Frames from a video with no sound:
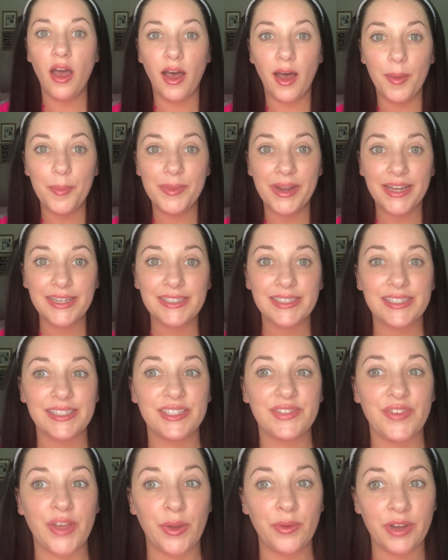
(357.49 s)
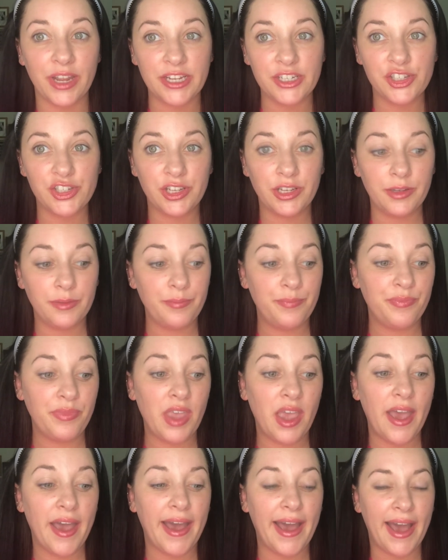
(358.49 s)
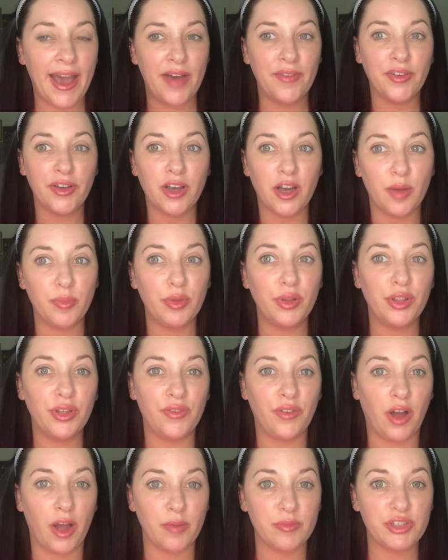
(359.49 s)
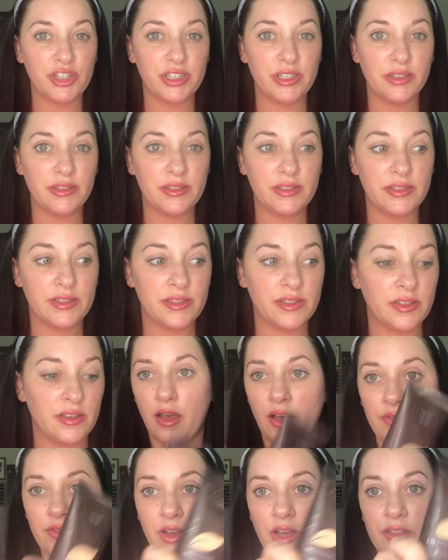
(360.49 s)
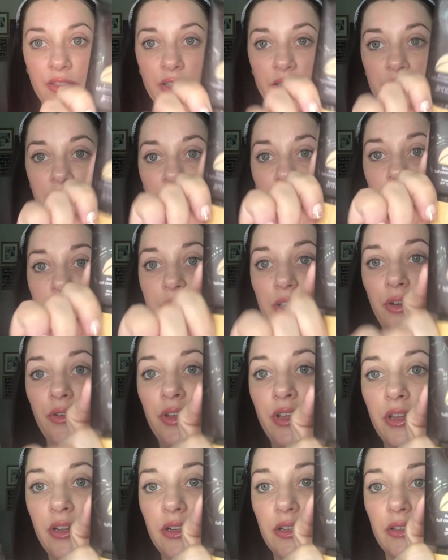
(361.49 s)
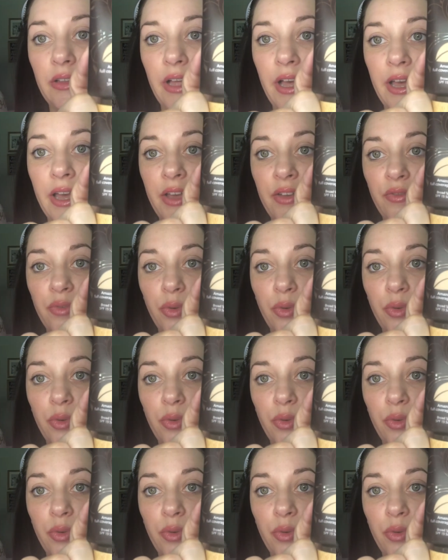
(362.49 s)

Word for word: Up next is foundation. I have a couple of options. I've got this Amazonian Clay